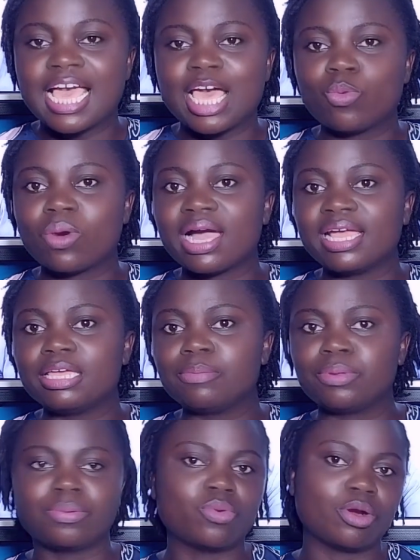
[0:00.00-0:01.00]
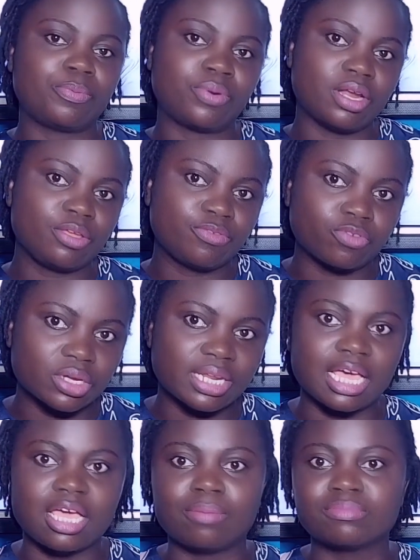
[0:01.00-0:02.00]
And while people were praying
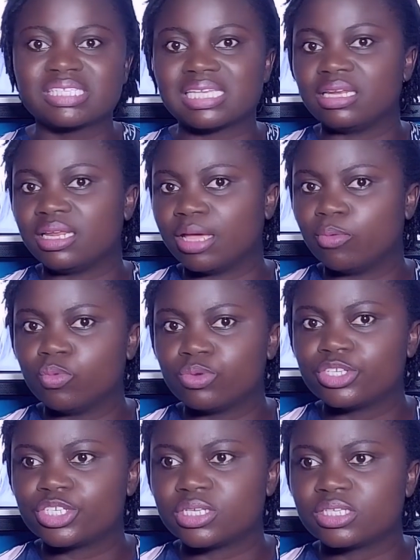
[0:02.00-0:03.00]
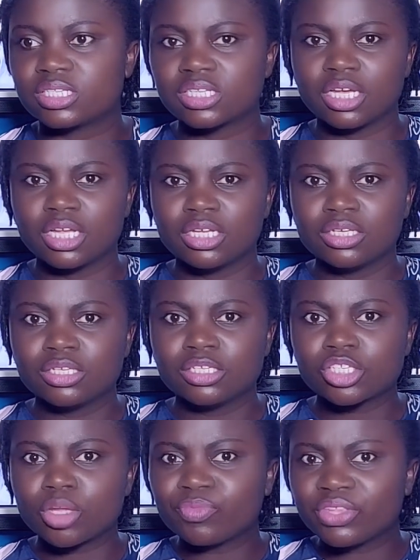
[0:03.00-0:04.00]
for them, sending them wishes,
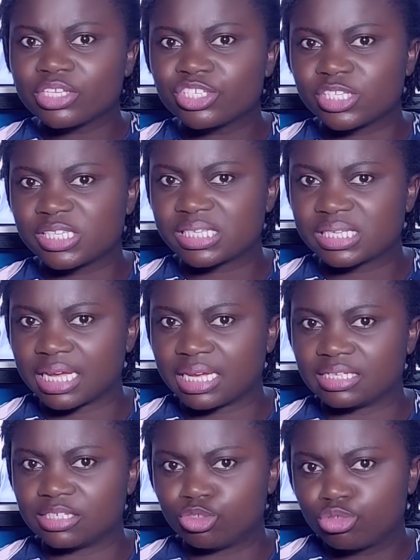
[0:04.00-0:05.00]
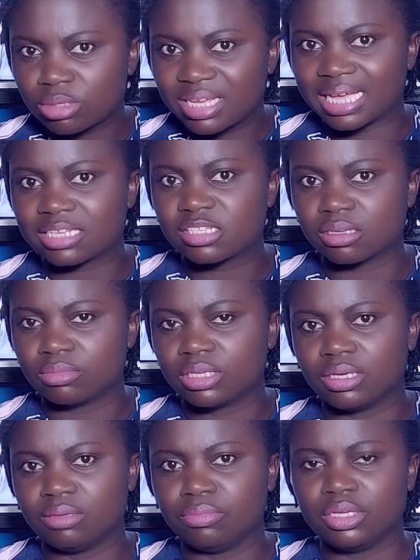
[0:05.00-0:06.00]
something she said triggered
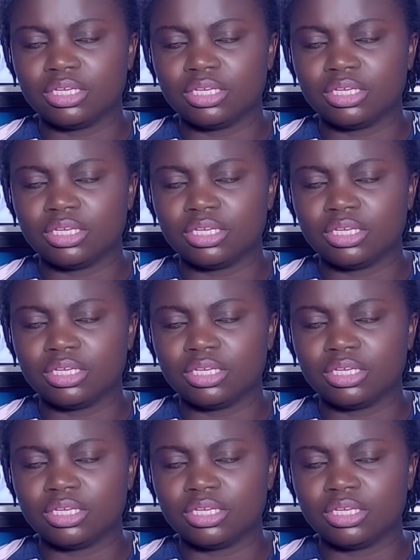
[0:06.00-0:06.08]
something in